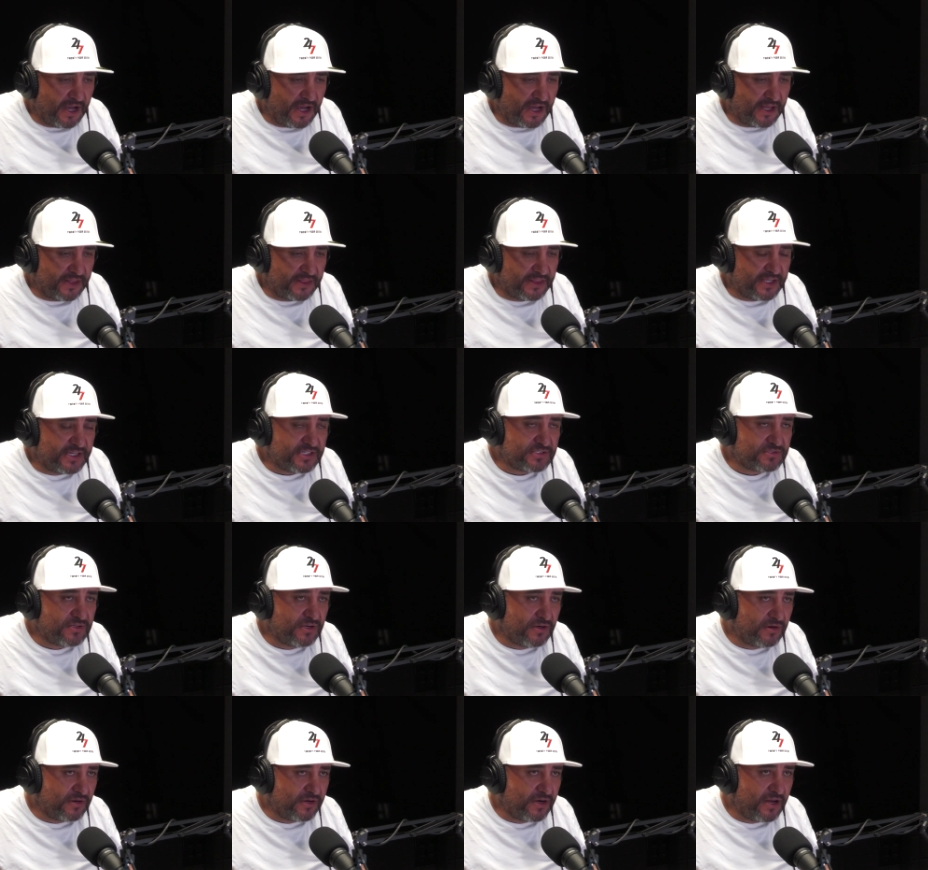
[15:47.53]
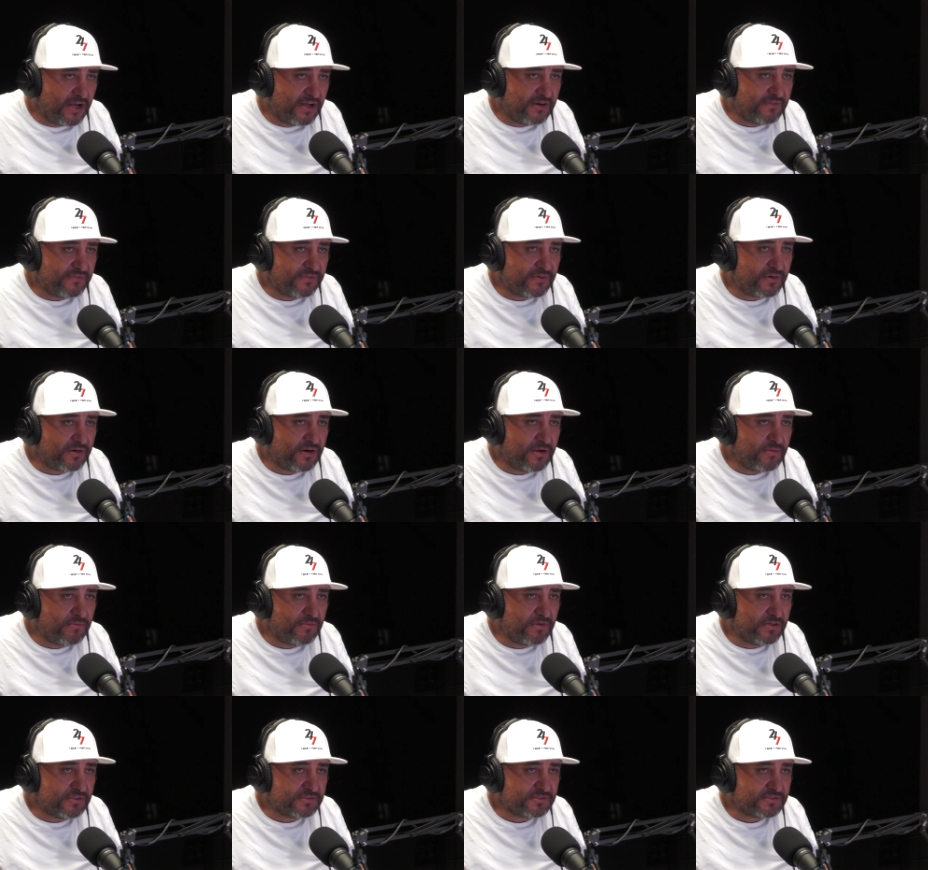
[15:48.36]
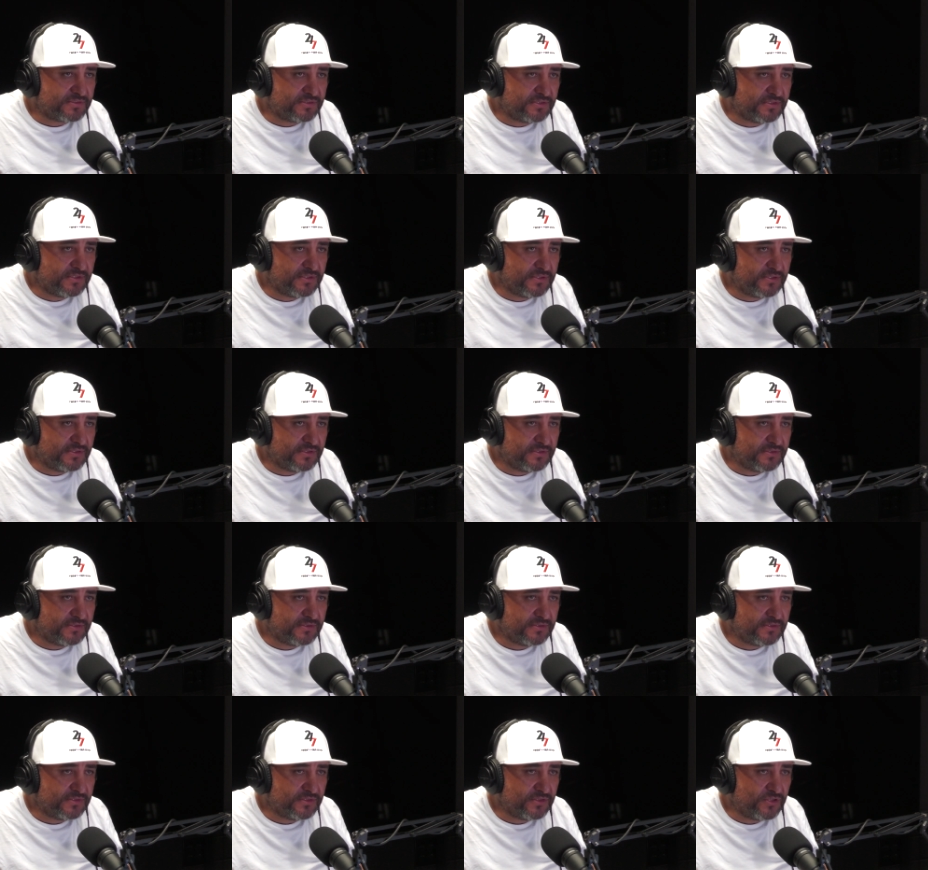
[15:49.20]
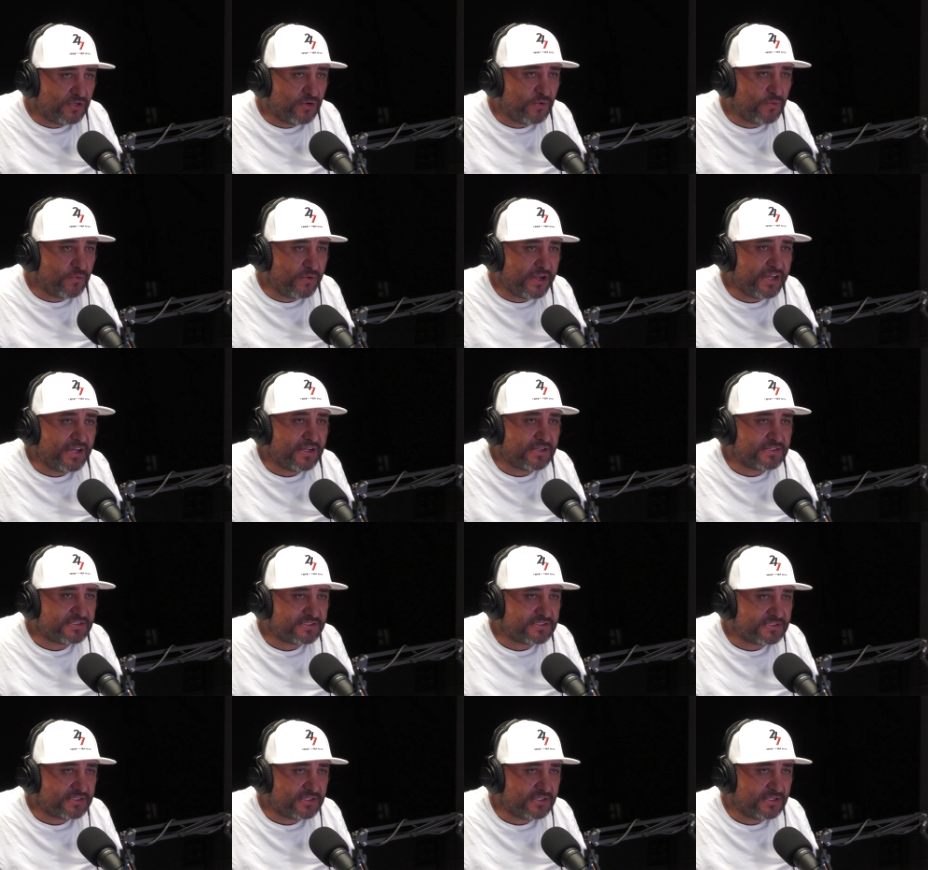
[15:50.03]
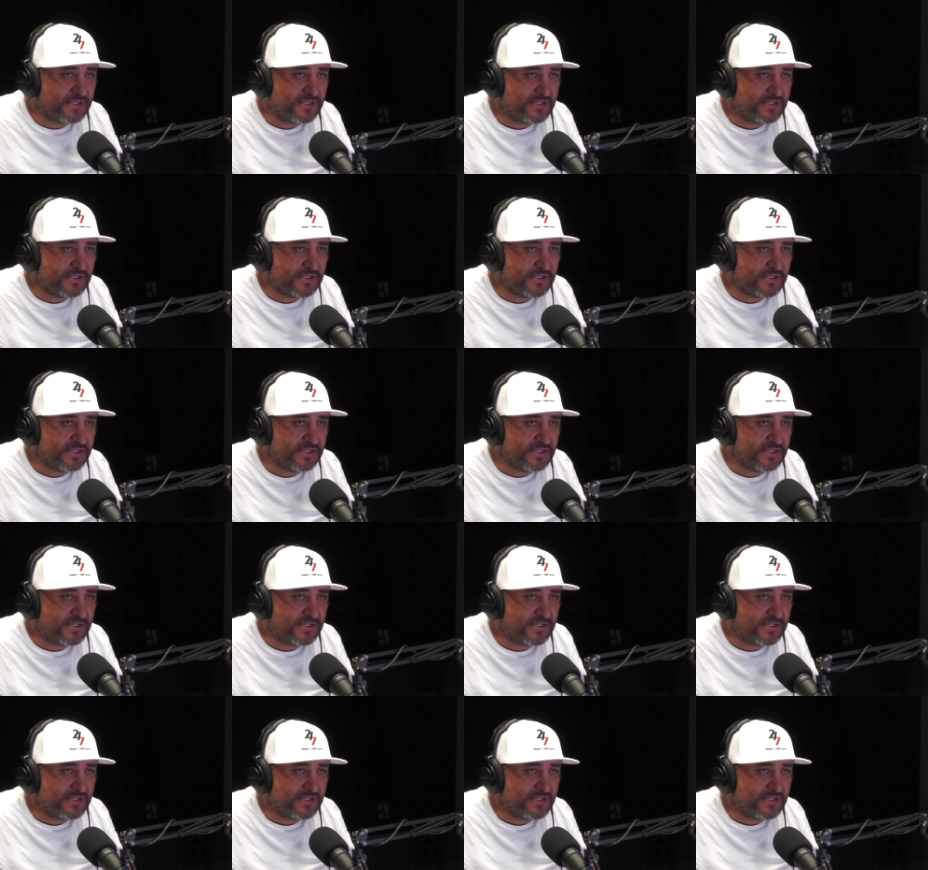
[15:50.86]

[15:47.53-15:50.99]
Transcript: And this going on for almost 2 weeks.